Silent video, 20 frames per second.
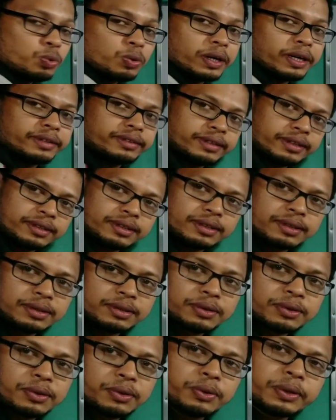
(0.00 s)
cases.
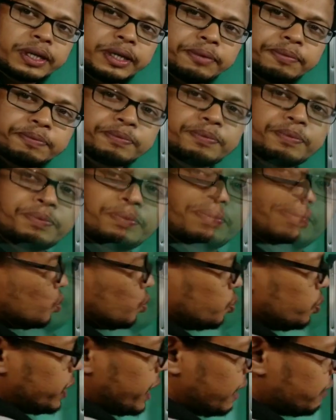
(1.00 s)
Okay. So
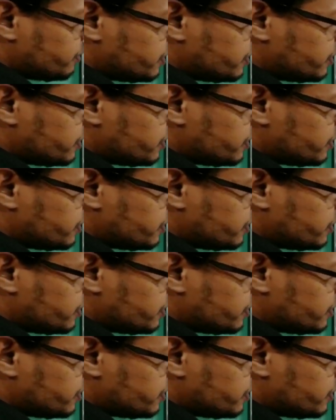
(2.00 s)
we have